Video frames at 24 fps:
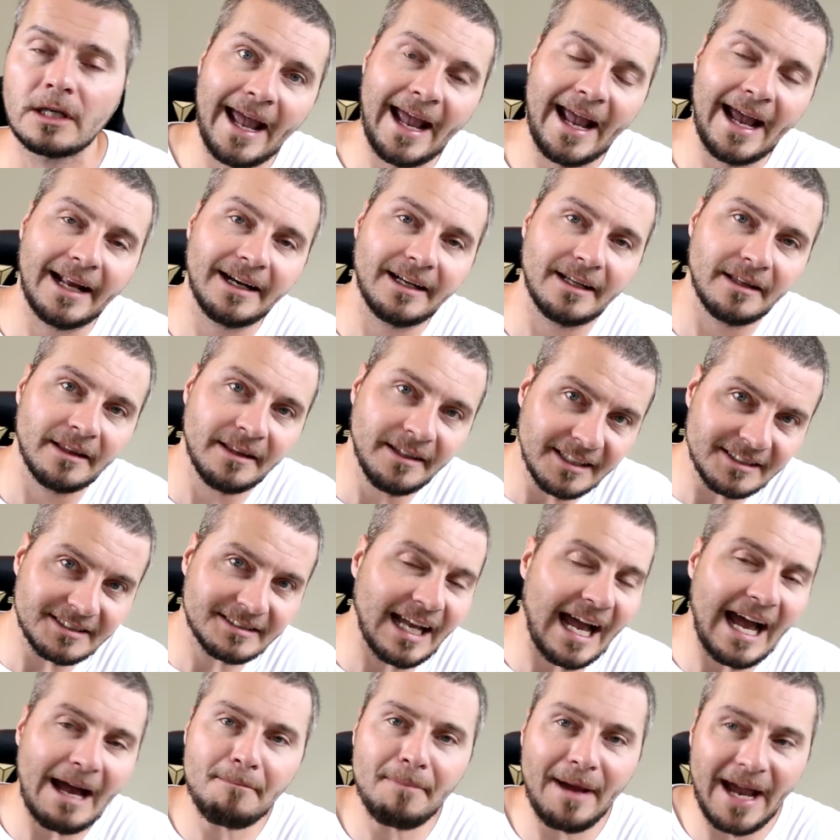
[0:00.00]
And this
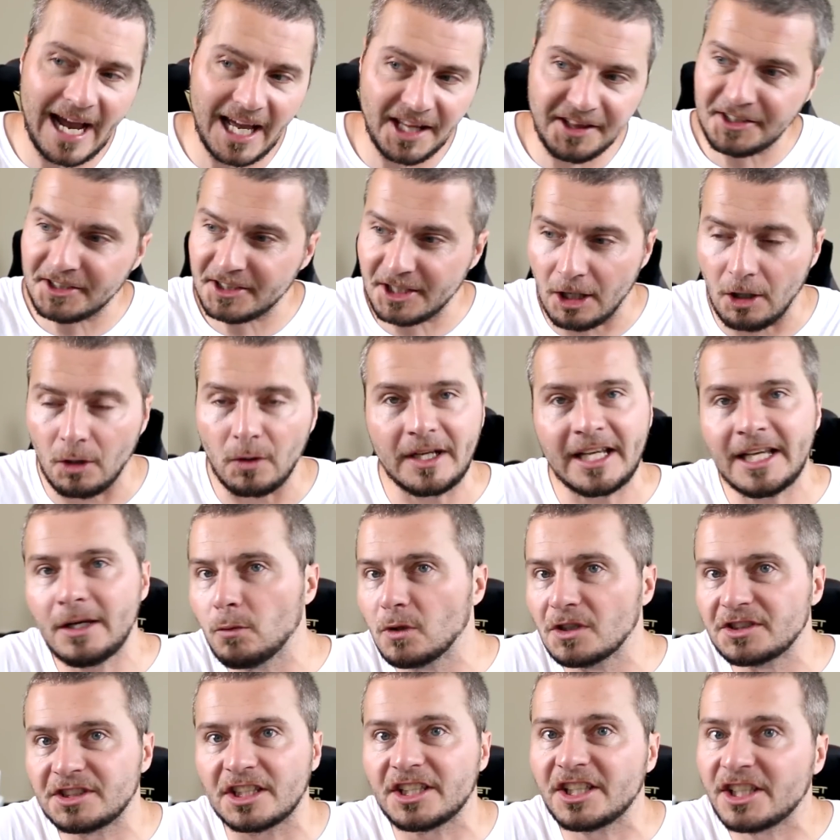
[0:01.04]
guy, Bath Salt, he
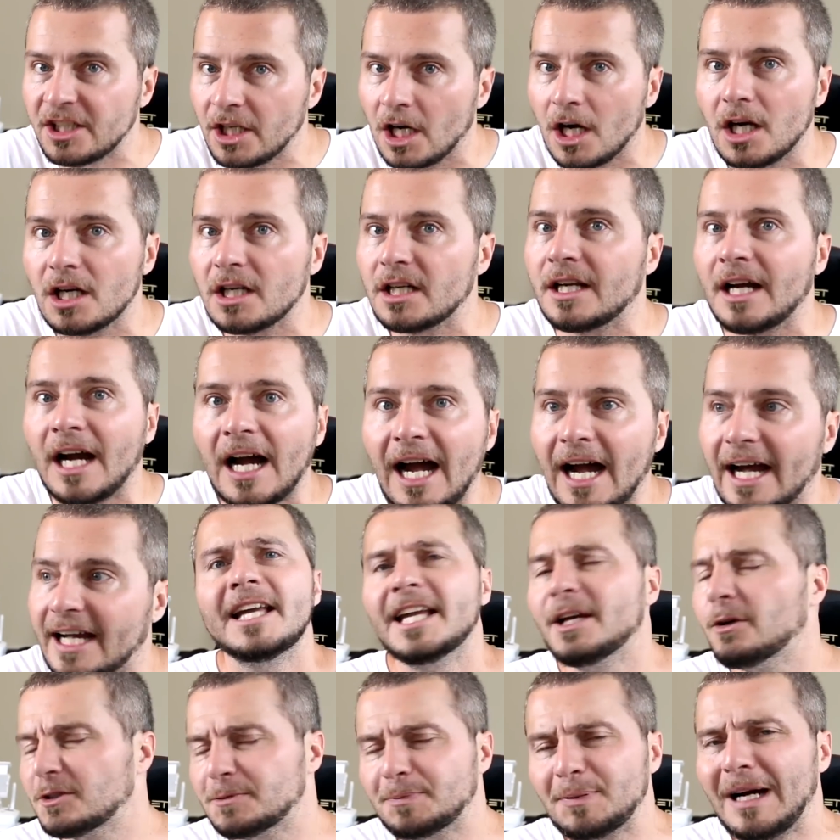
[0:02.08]
was a young guy.
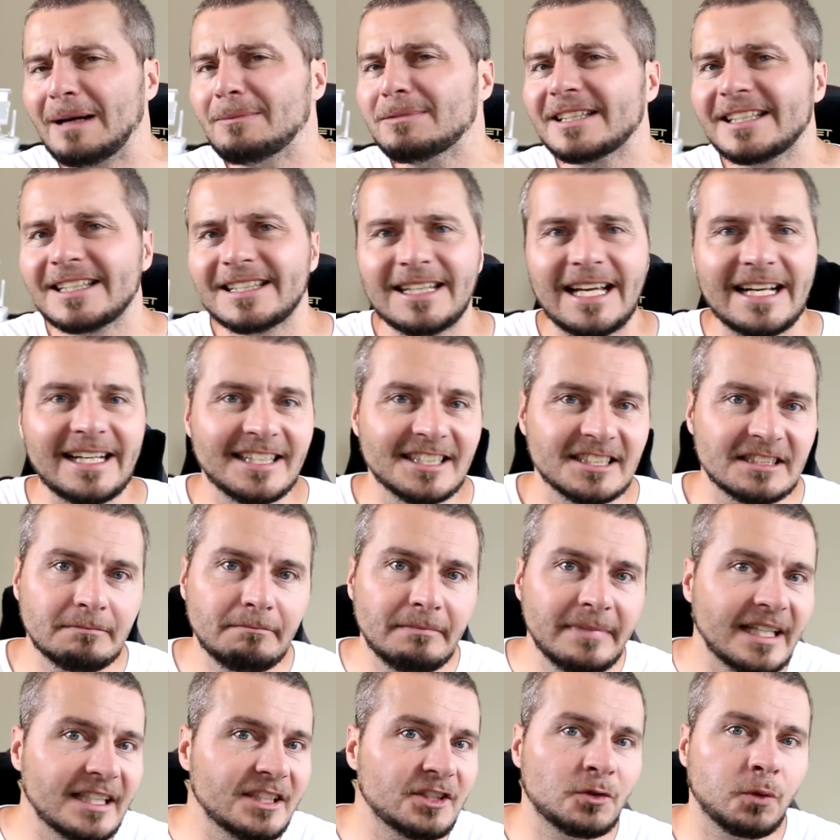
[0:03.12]
He was probably in like his
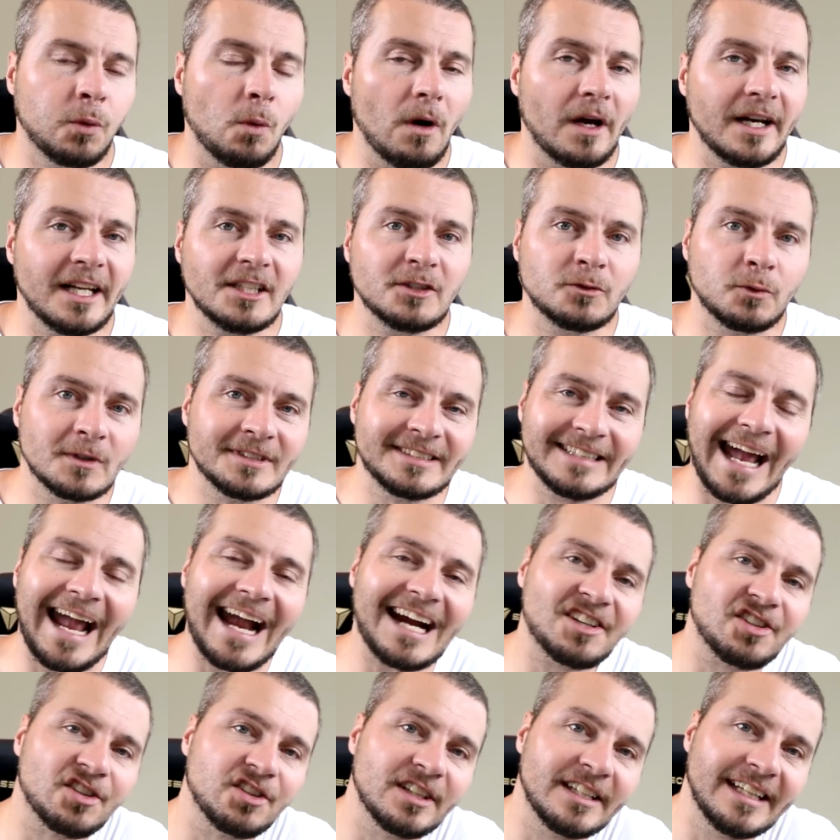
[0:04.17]
mid twenties, was
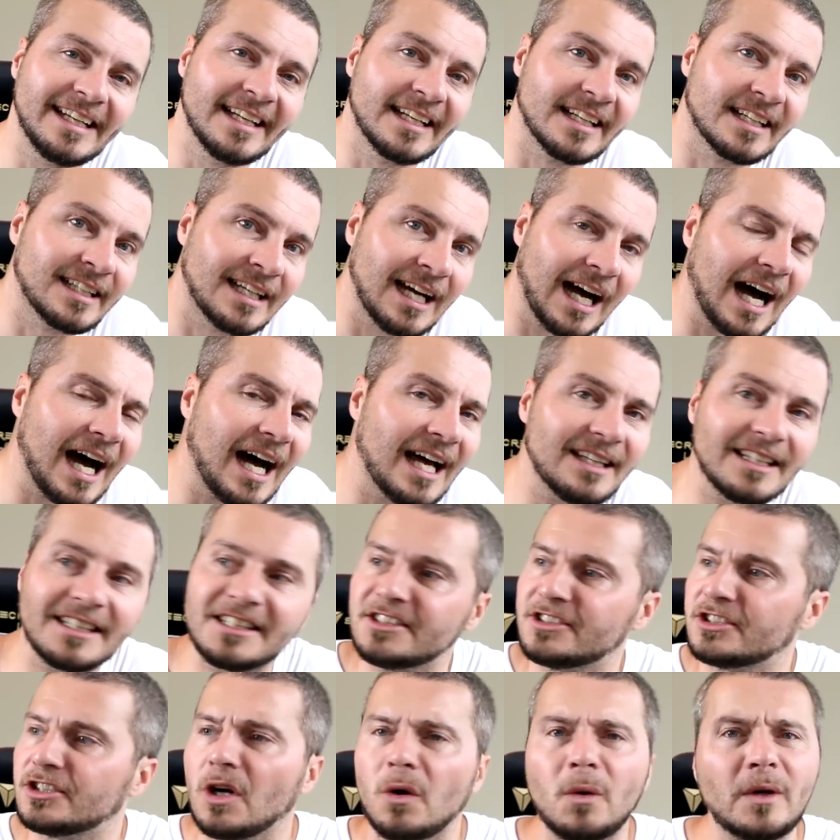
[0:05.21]
actually in
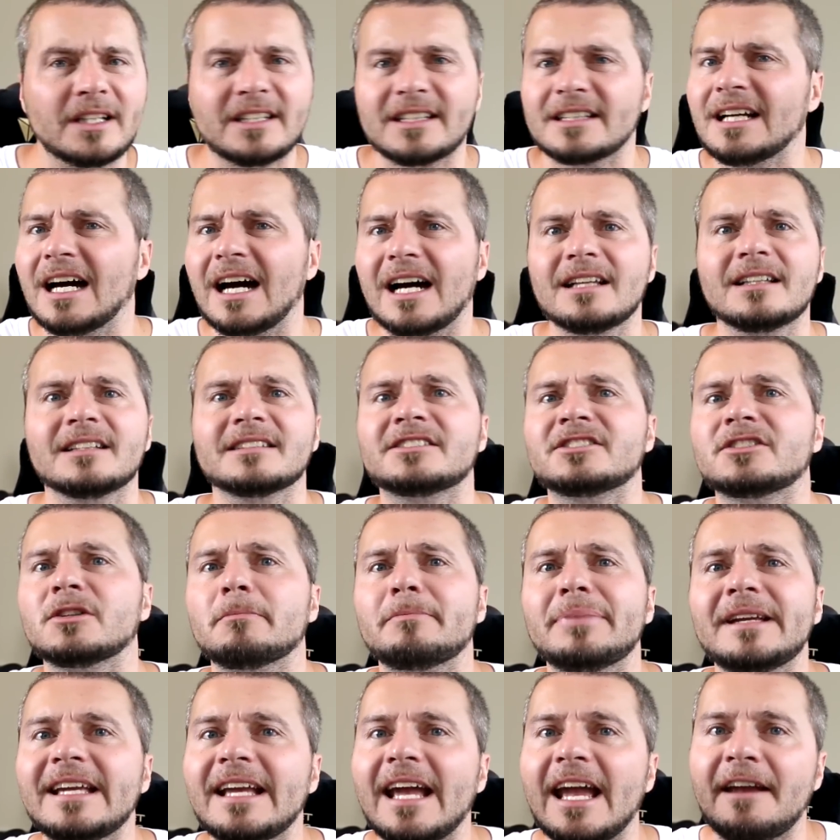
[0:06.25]
college, going to college to
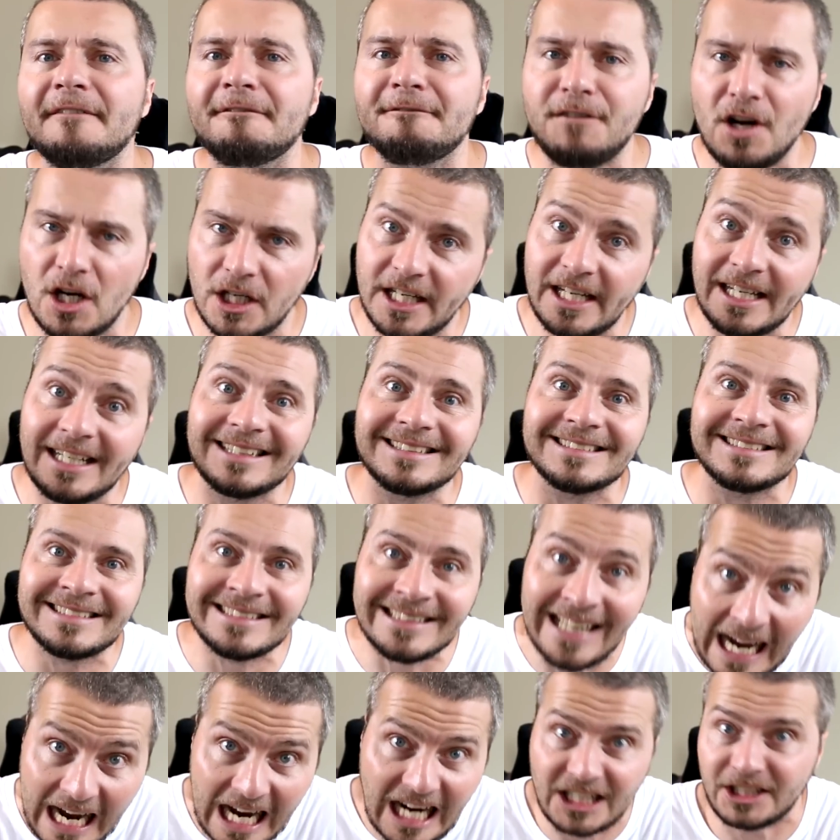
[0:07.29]
be a fucking
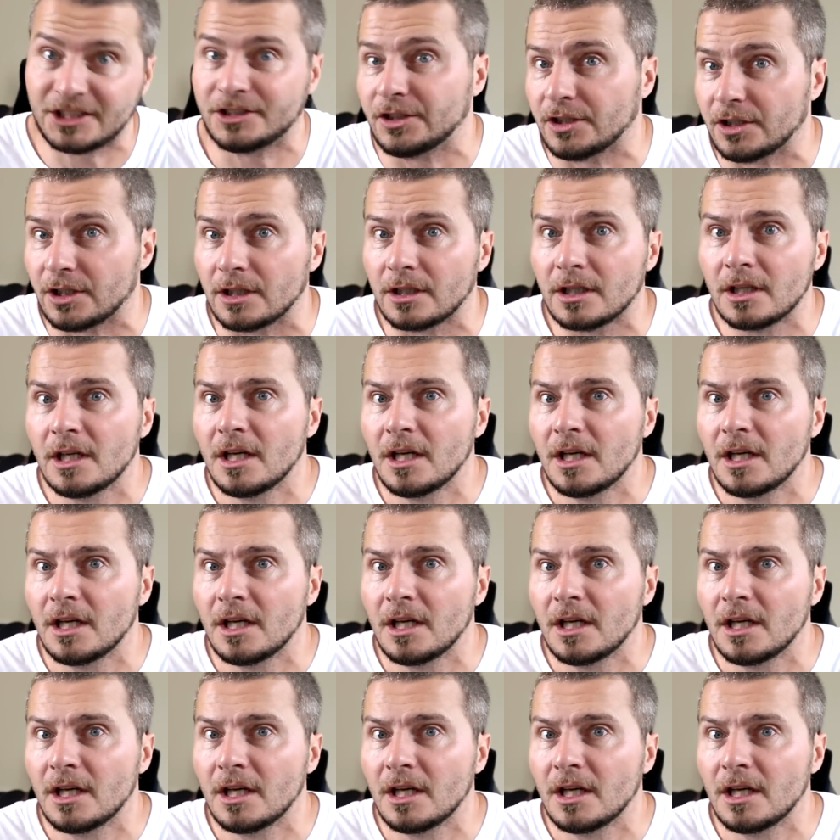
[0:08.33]
doctor.